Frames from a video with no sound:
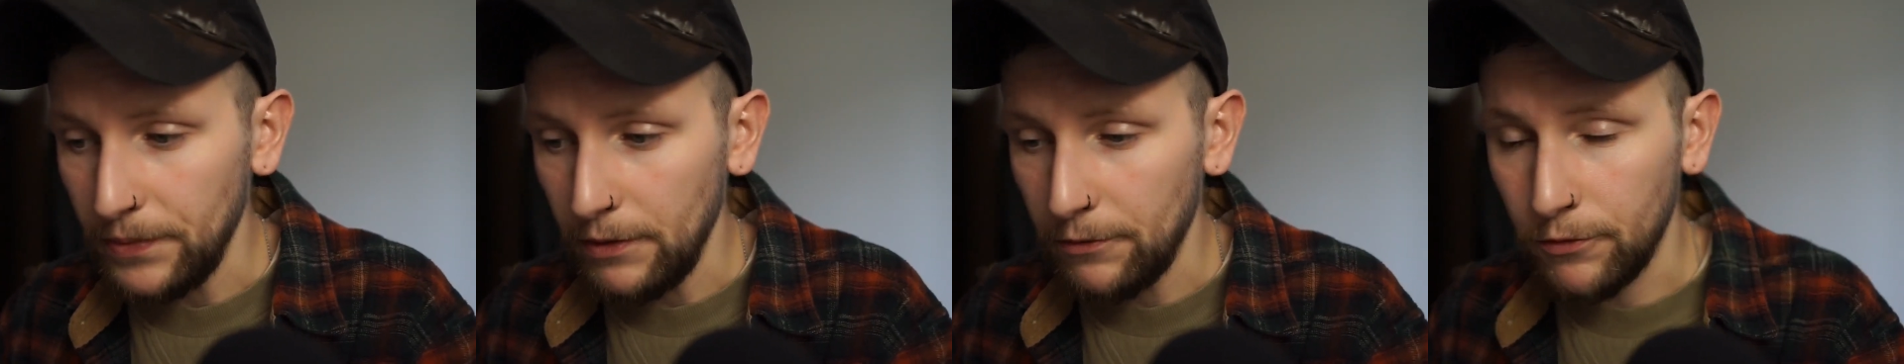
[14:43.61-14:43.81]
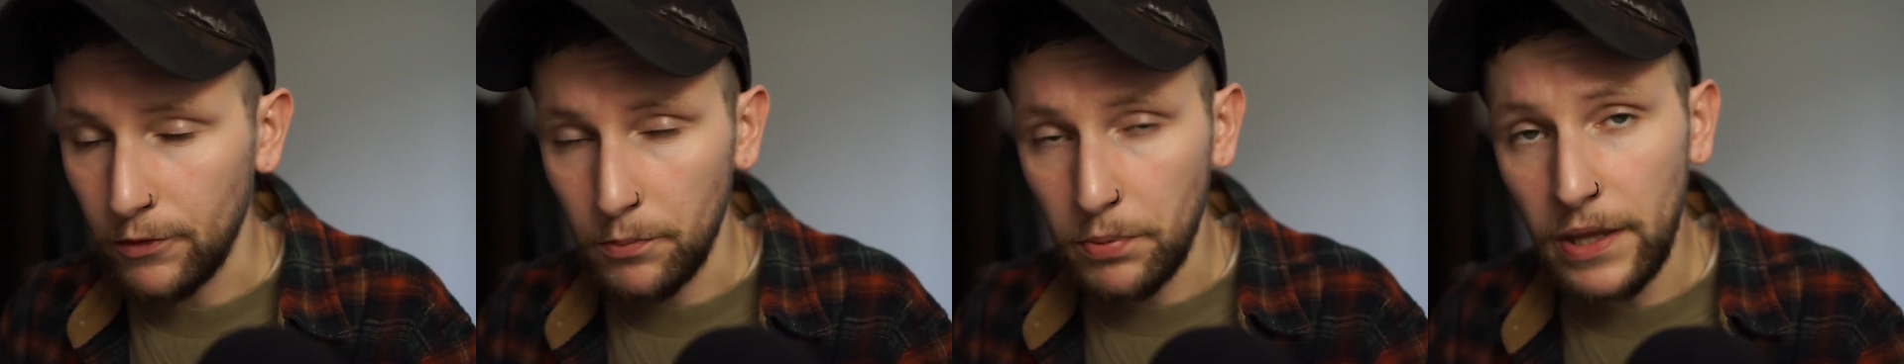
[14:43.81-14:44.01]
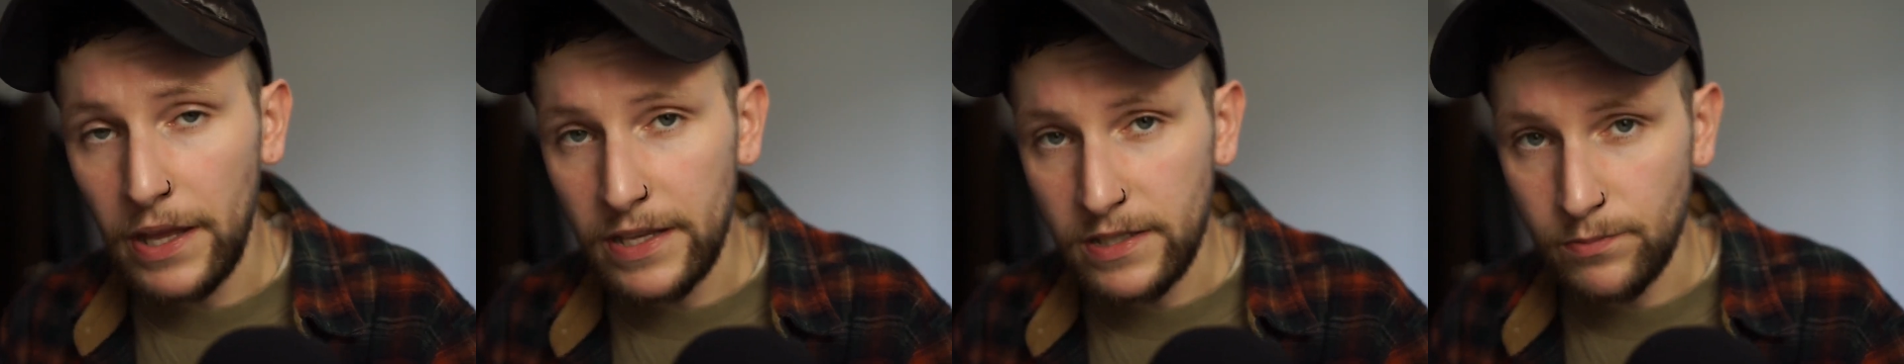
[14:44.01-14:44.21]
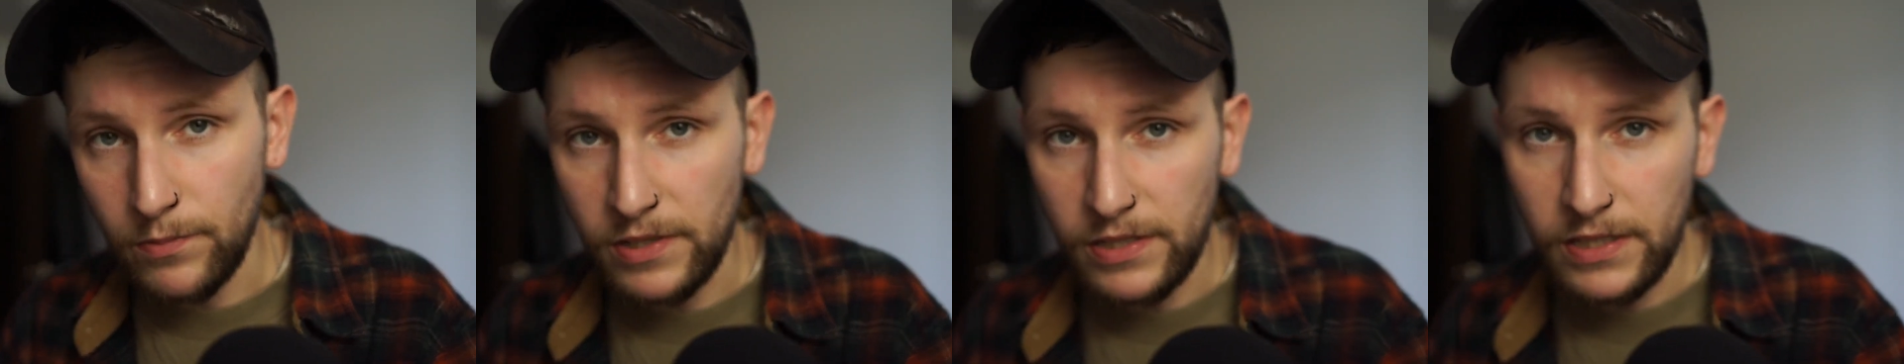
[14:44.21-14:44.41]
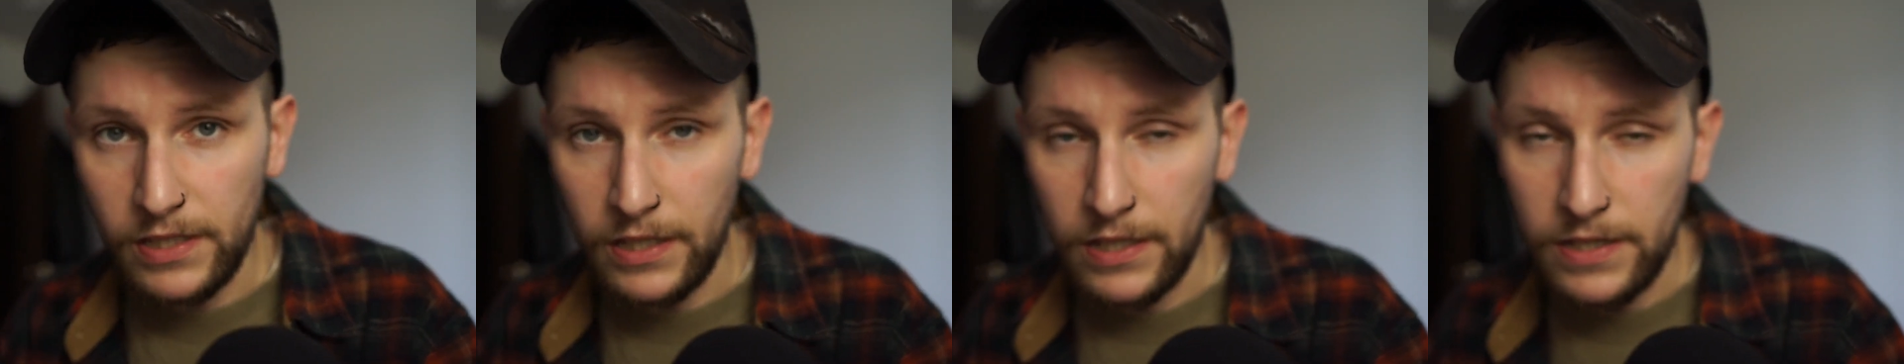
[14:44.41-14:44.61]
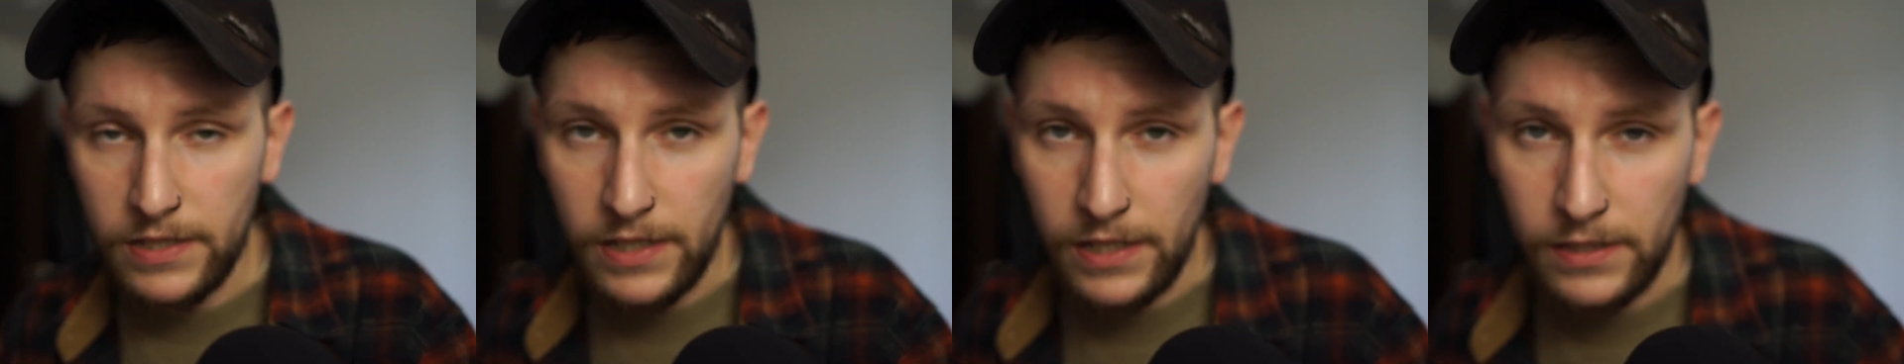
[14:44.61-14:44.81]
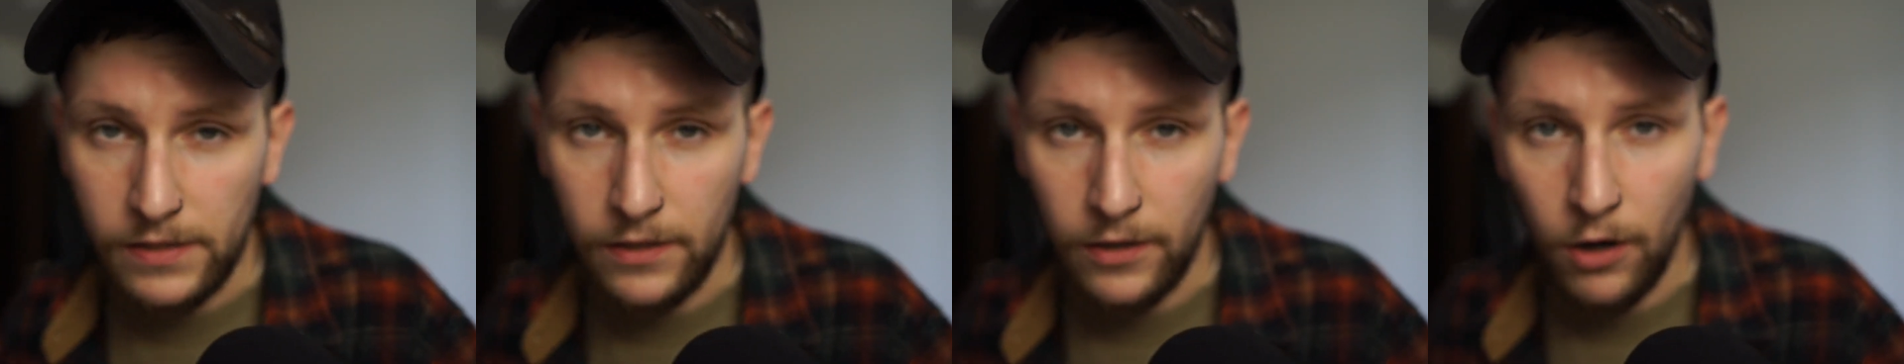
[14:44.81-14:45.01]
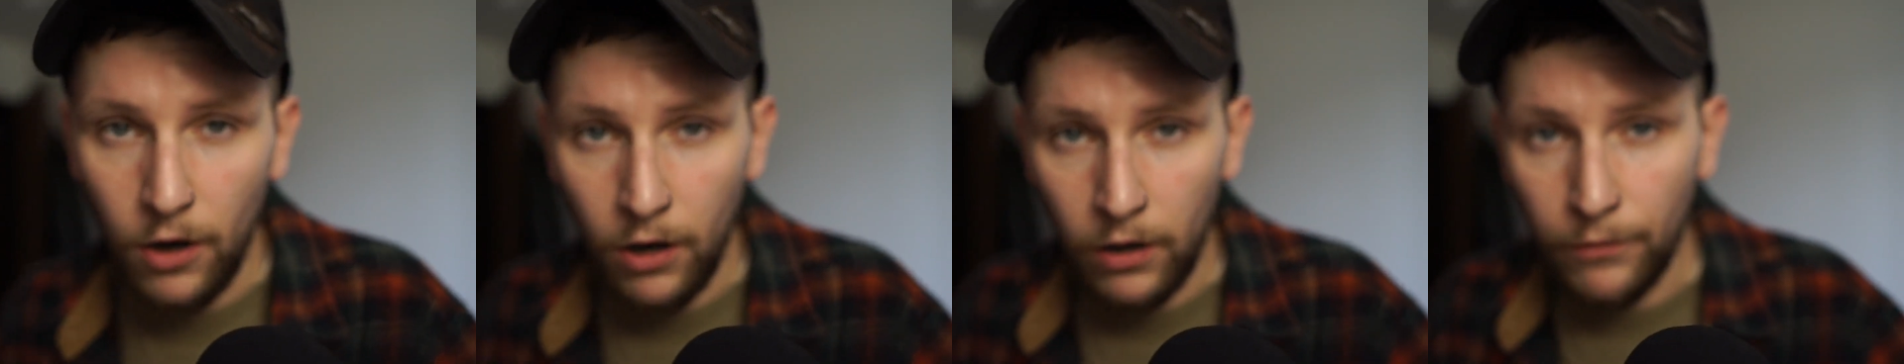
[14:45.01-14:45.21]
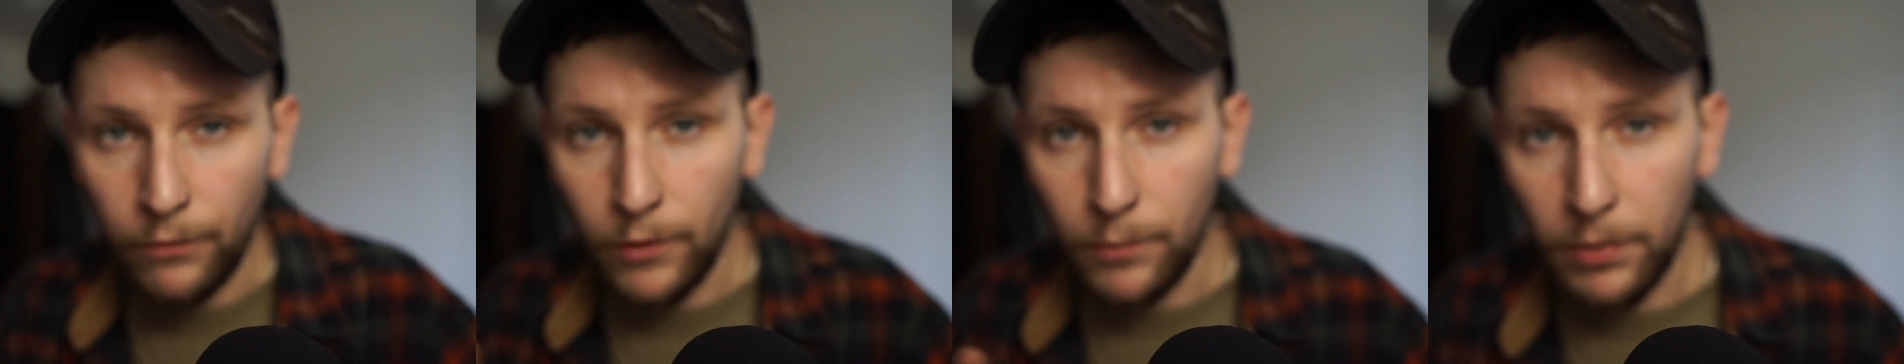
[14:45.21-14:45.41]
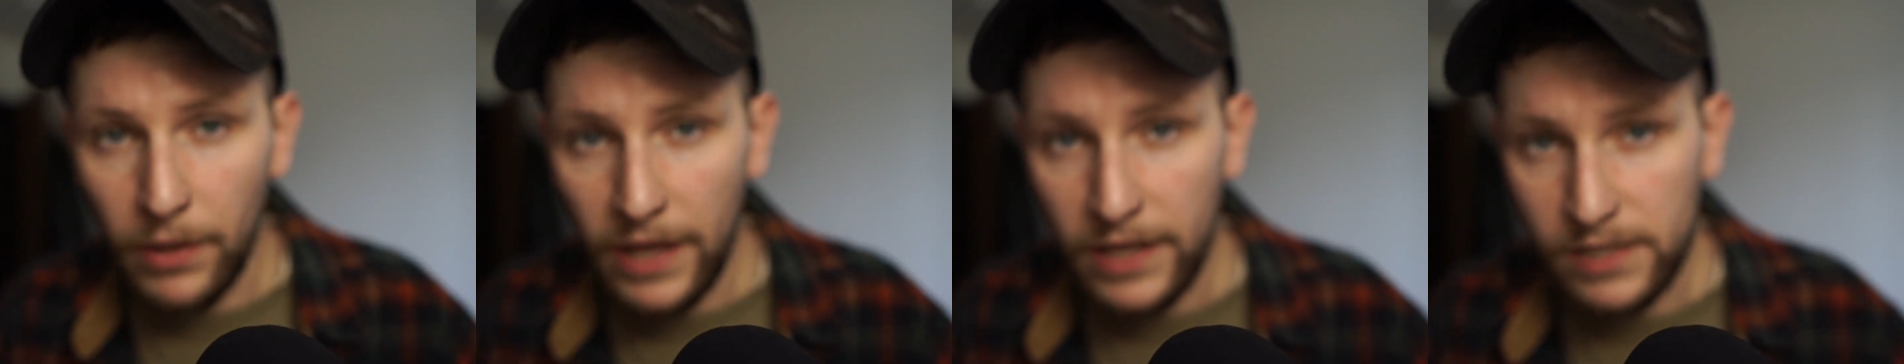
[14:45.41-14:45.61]
for Plasma 6 as there are for
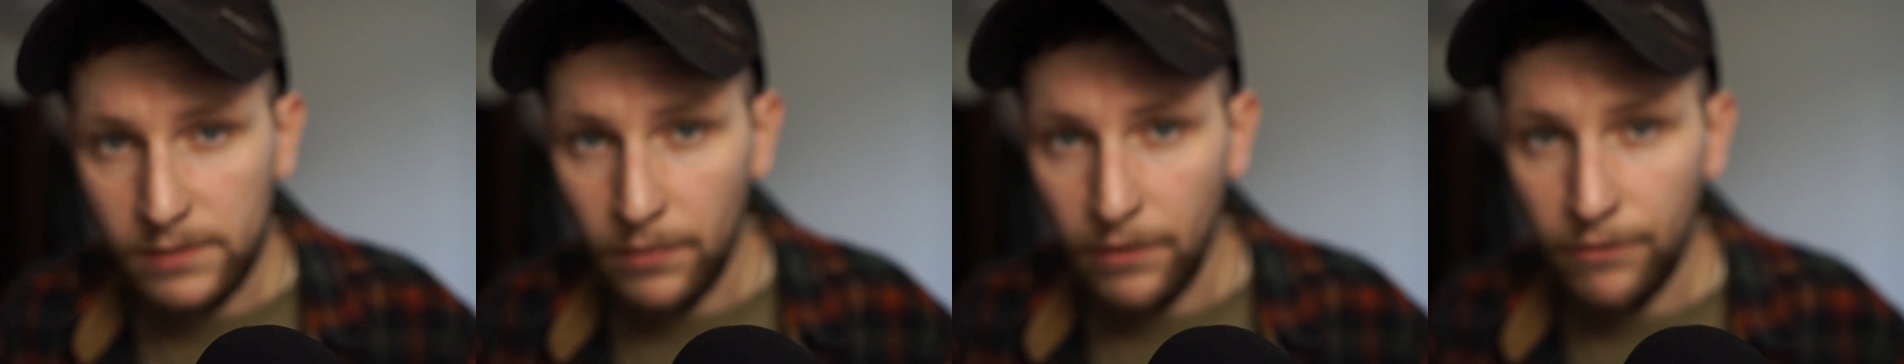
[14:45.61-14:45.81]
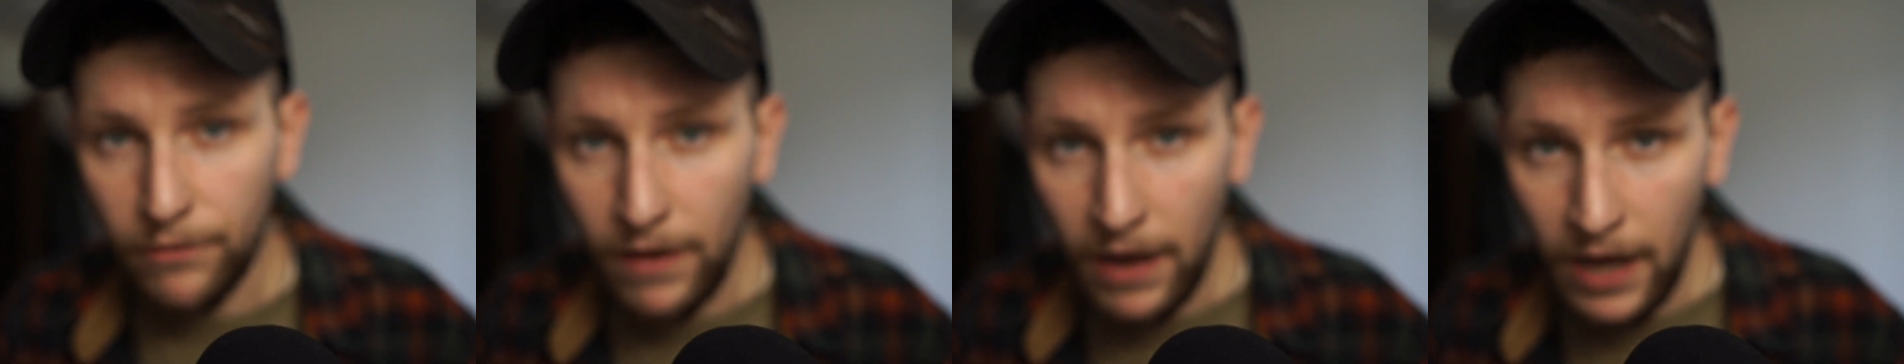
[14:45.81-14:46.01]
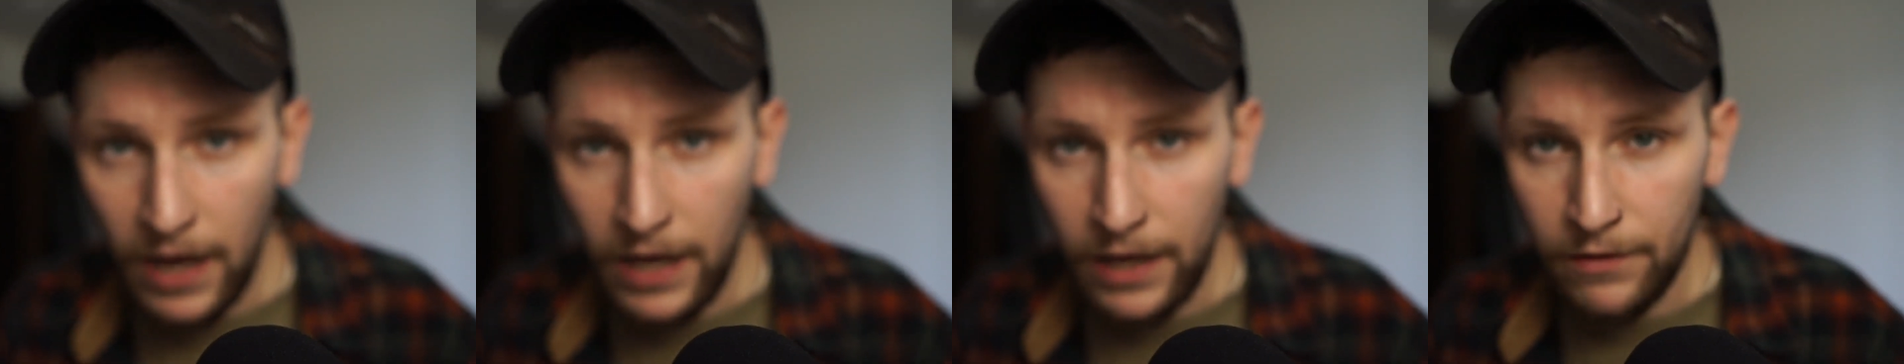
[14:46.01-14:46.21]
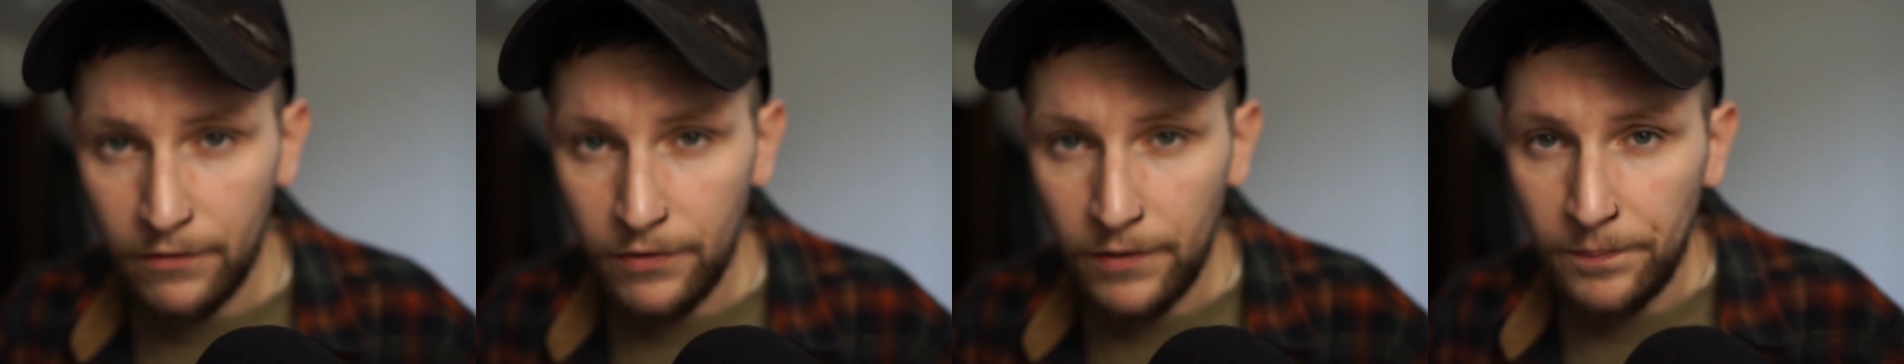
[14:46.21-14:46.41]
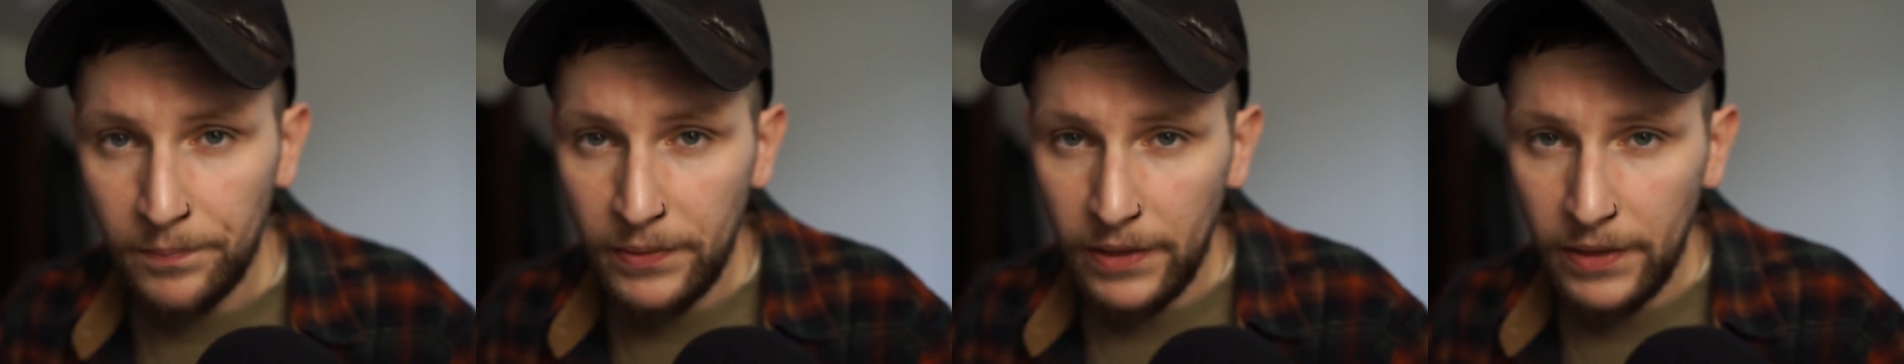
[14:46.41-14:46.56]
Plasma 5.